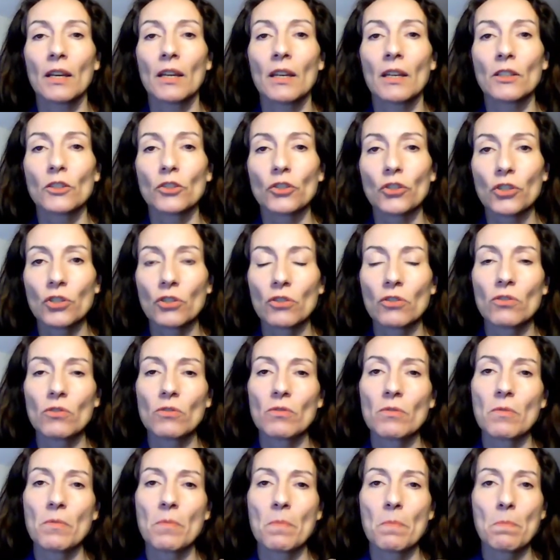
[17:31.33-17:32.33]
2
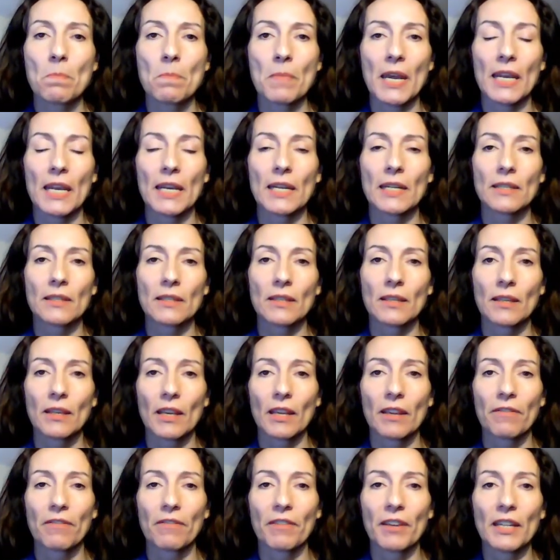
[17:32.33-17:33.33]
main
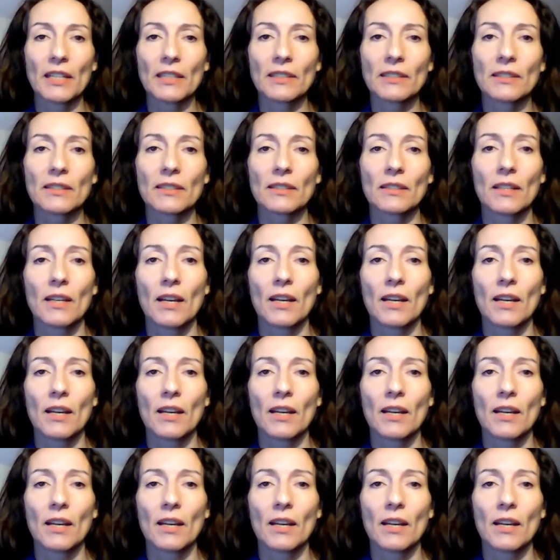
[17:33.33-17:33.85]
events